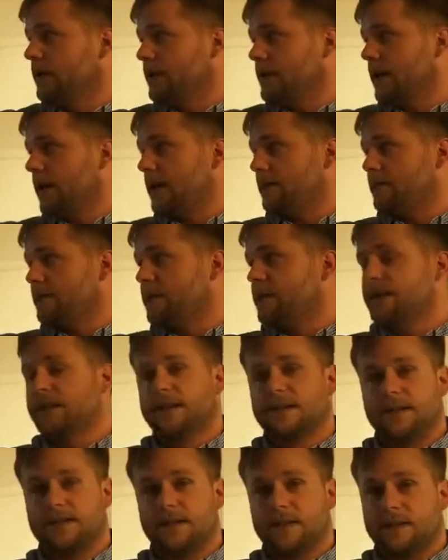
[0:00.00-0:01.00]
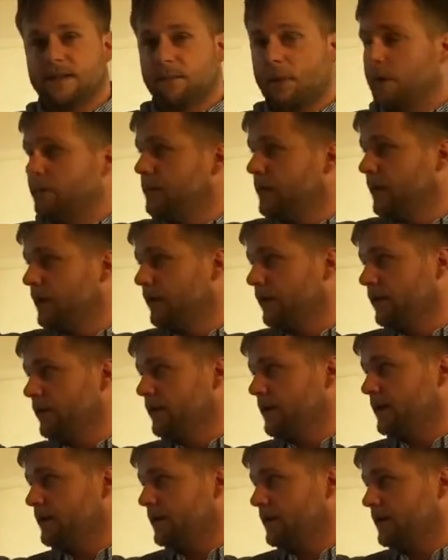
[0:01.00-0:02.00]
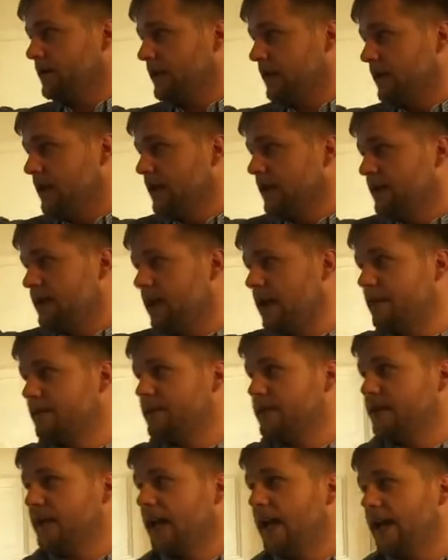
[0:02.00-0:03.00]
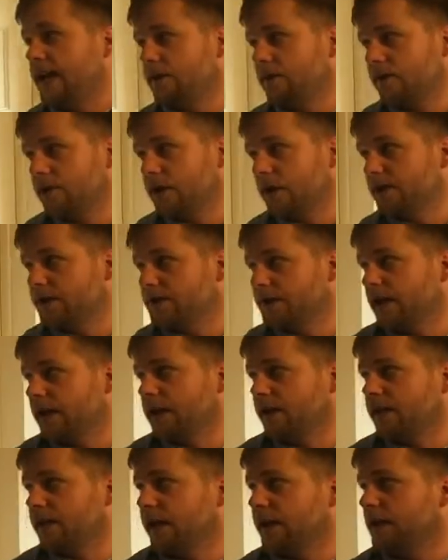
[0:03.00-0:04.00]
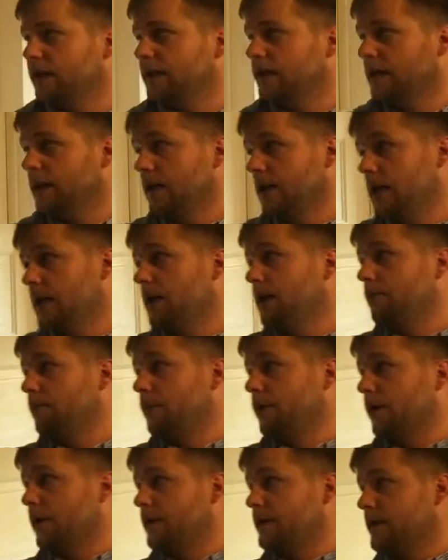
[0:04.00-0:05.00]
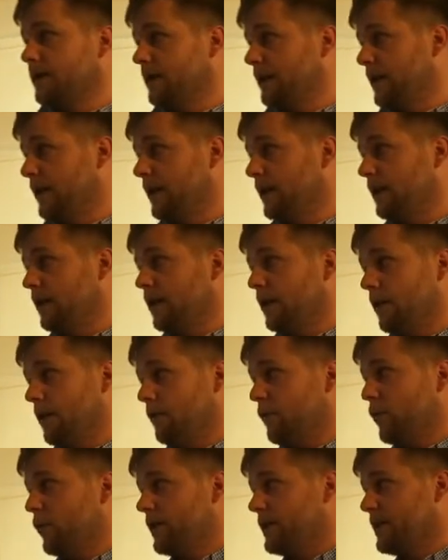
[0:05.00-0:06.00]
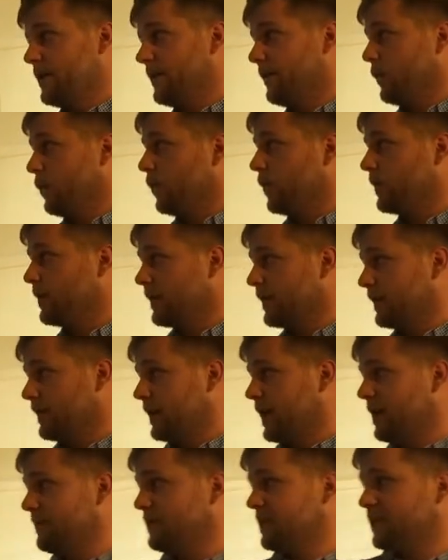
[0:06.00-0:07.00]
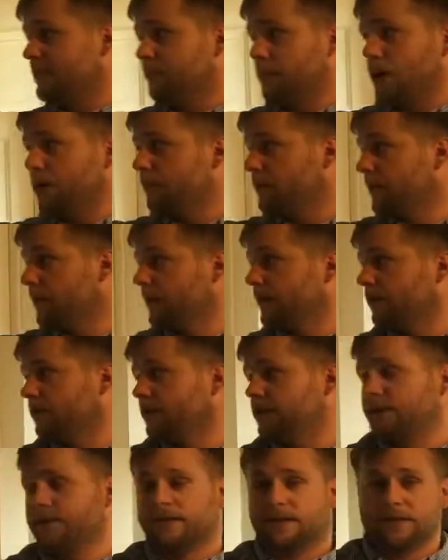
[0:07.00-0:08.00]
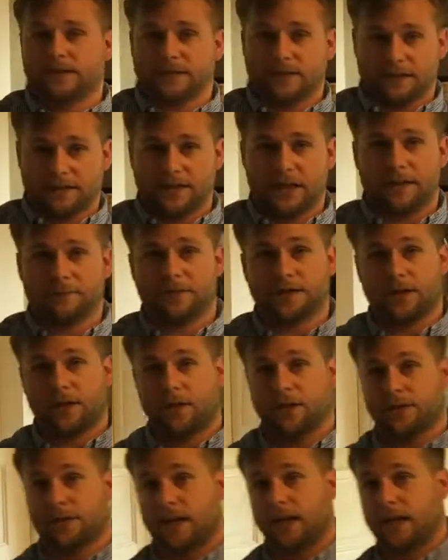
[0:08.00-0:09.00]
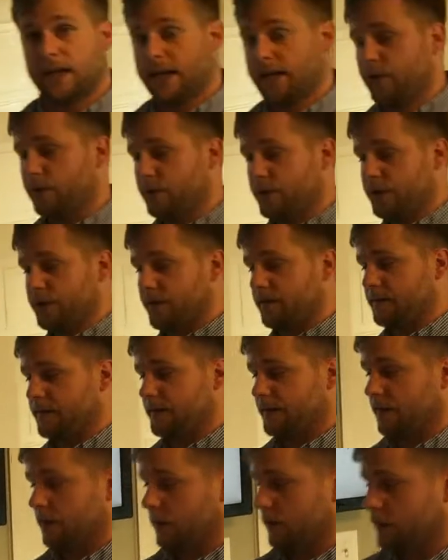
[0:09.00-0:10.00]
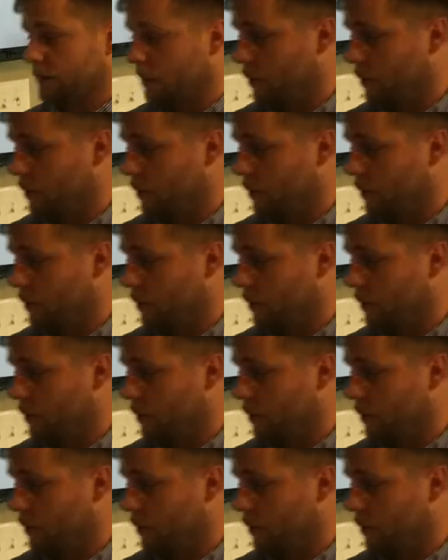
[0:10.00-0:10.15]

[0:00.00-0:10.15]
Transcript: times the distance, perpendicular distance, times the angle, cosine theta, plus, again, the buoyancy force times the perpendicular distance times the cosine angle, which gives us our